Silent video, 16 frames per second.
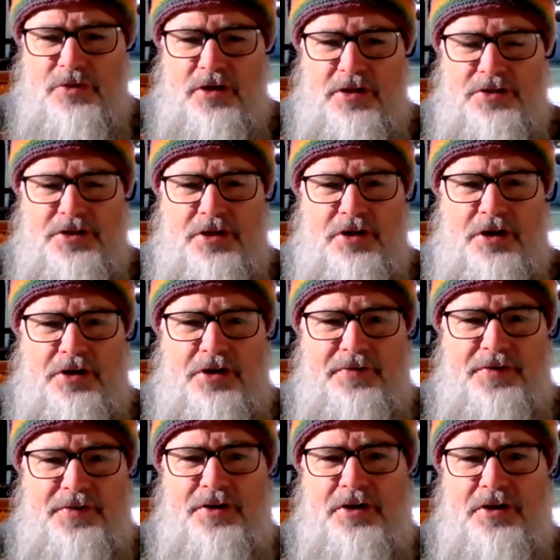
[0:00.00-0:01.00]
It's like, it's a
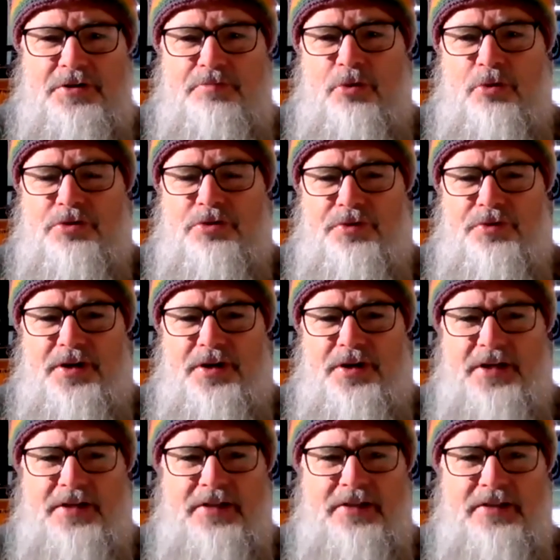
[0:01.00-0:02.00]
kind of a nice book to
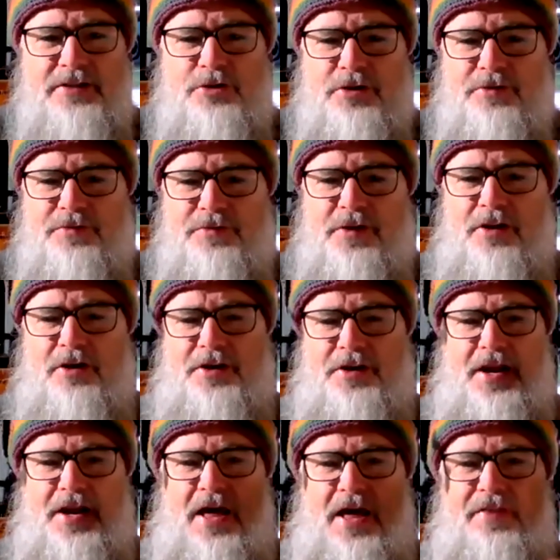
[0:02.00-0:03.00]
read, and it's sort of a, like
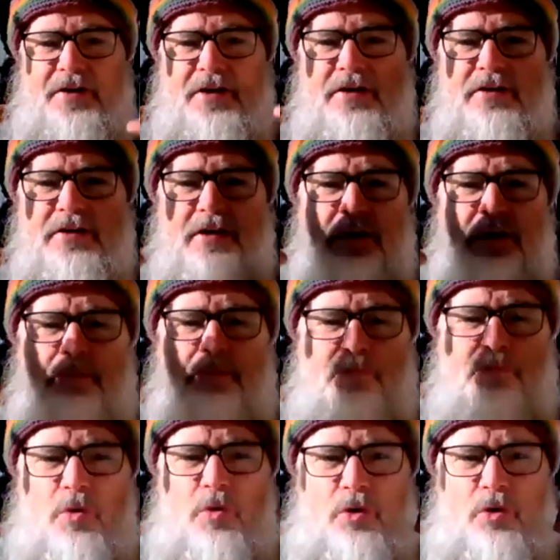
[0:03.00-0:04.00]
another
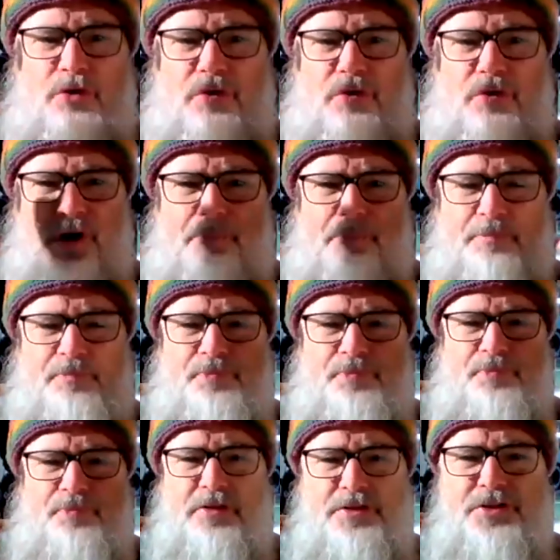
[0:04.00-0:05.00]
more um,
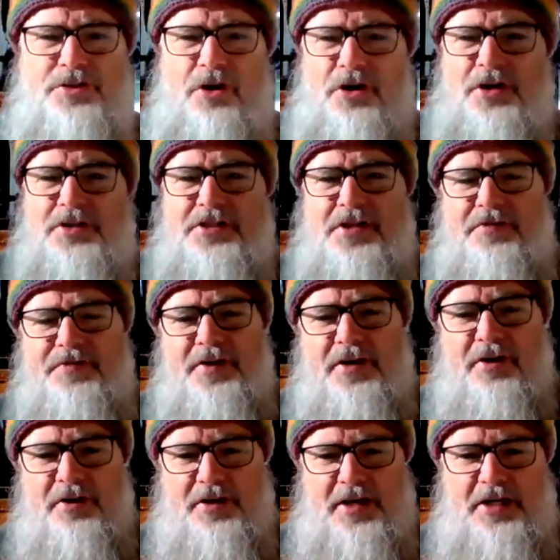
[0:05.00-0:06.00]

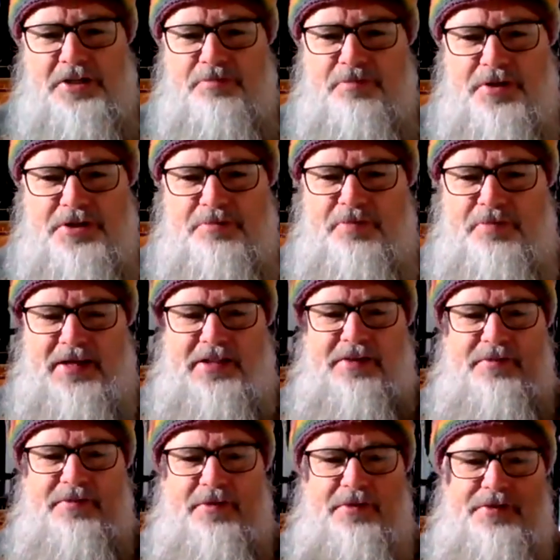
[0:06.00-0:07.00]
scientific, I guess,
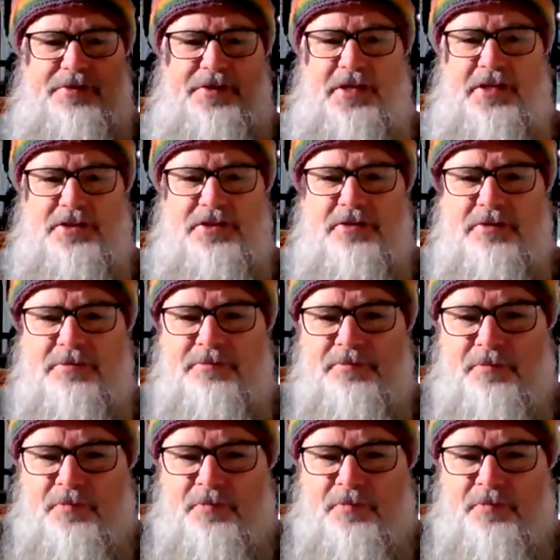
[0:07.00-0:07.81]
perspective on things.